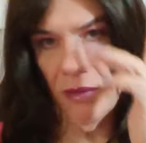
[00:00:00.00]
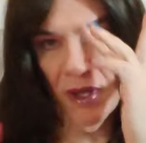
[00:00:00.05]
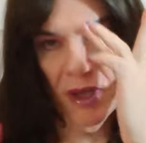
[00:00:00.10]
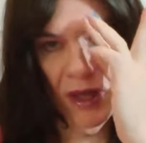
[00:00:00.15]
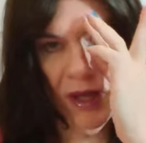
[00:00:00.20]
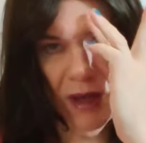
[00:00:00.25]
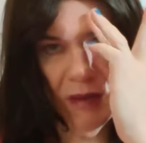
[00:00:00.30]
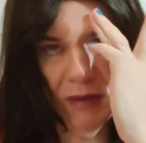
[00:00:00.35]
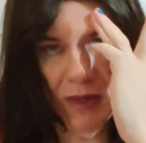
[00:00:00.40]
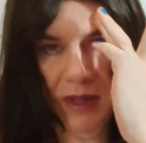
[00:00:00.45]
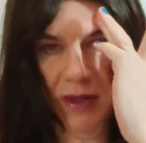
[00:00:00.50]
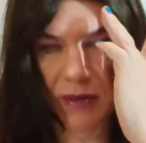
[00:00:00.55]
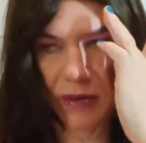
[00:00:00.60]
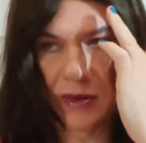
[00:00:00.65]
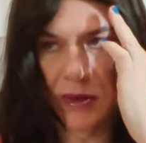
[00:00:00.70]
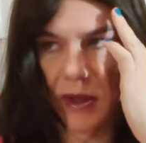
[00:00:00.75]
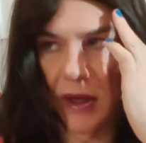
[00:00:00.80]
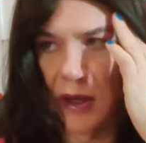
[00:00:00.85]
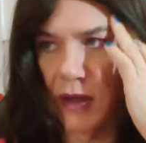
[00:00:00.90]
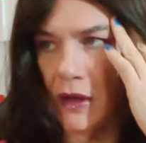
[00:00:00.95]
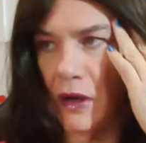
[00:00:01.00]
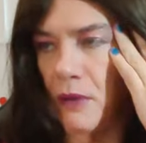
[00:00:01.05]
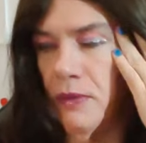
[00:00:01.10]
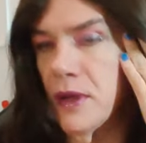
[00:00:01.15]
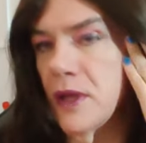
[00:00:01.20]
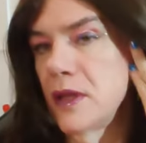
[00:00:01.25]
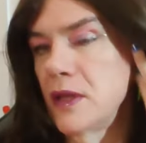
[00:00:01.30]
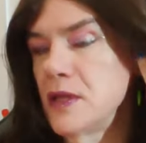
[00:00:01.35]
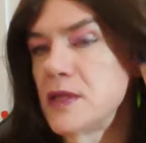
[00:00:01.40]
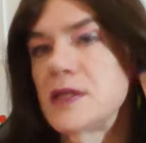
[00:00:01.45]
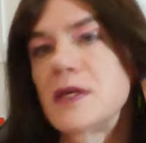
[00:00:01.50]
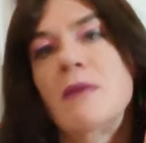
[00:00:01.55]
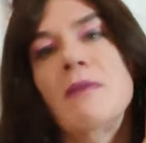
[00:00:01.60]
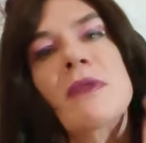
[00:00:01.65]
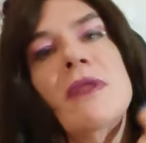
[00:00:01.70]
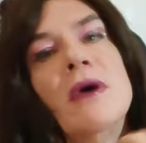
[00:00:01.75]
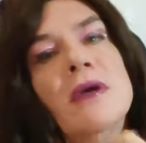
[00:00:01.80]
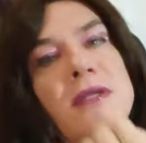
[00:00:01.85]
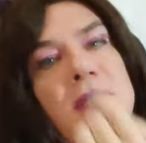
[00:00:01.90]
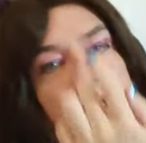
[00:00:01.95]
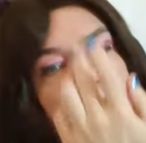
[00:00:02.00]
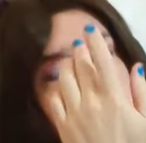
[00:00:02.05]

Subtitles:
Some other companies have tried copying this, some of